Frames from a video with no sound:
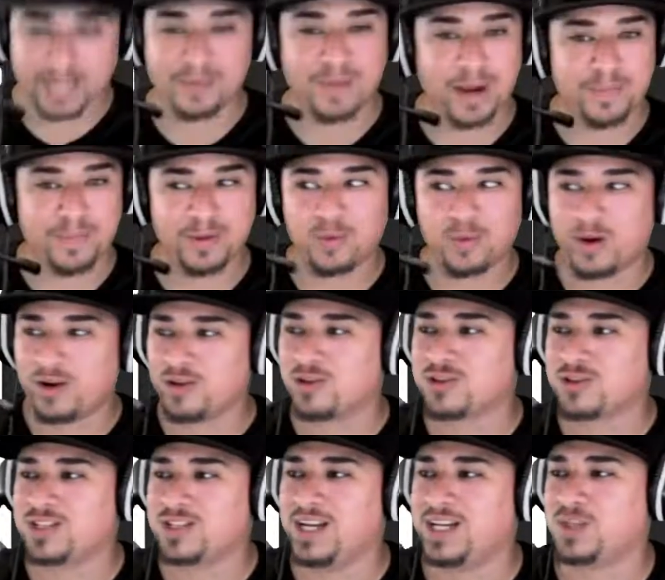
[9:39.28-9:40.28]
be one of those
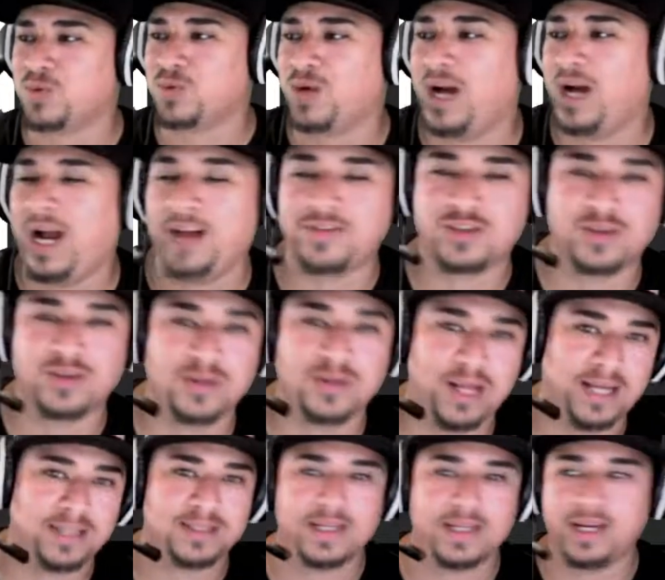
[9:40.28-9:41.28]
days where I have to
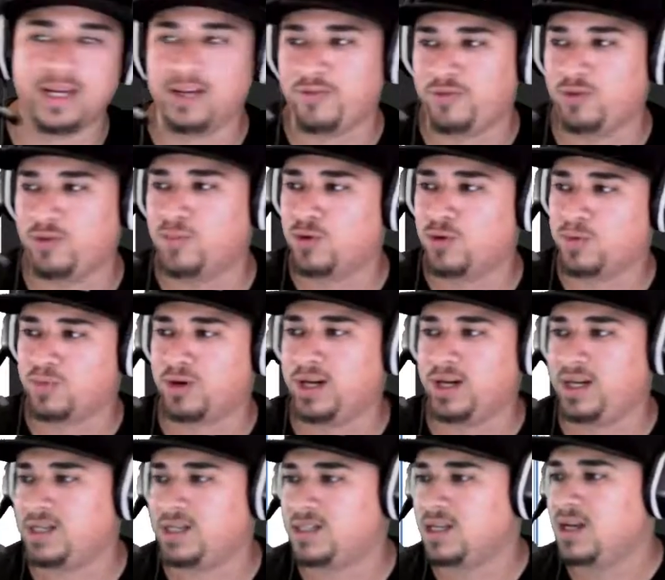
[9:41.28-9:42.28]
like take a few more
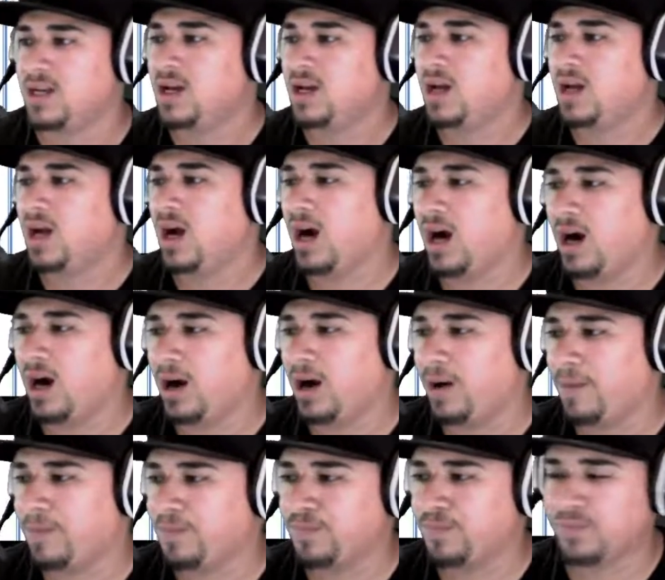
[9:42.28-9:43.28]
breaks.
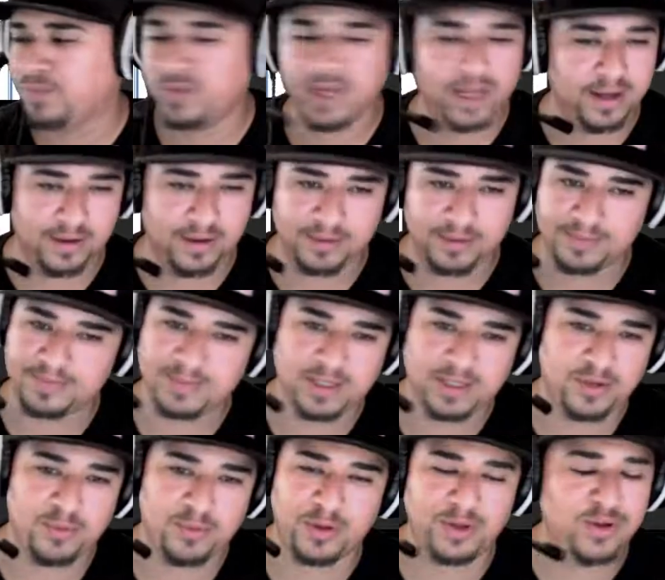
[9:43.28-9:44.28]
You know,
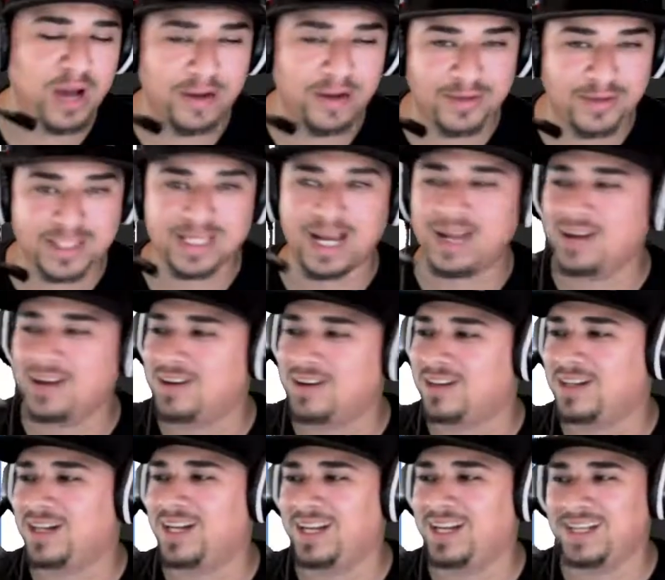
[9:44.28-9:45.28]
when you have a toddler,
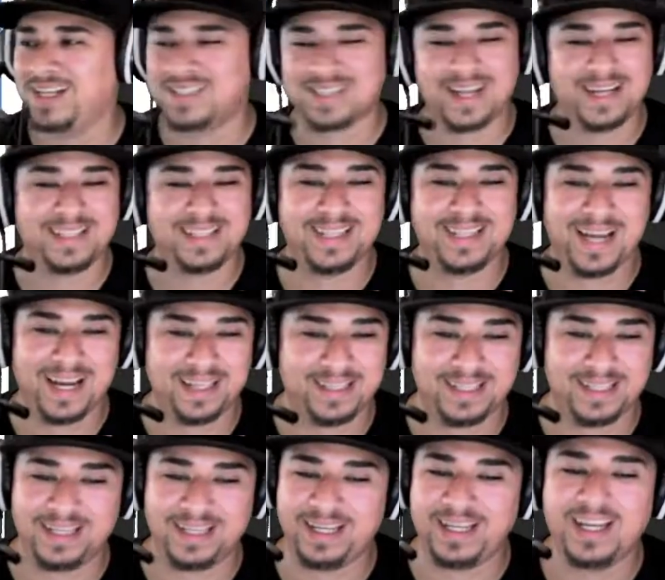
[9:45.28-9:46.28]
it's like that.
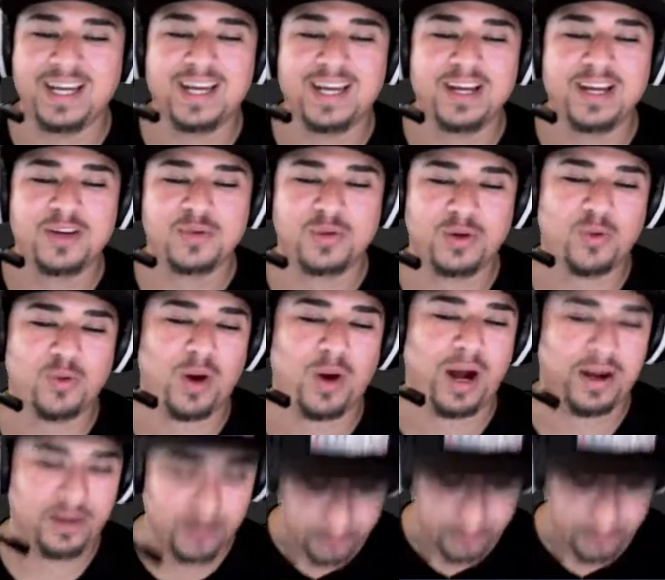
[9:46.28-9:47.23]
They require your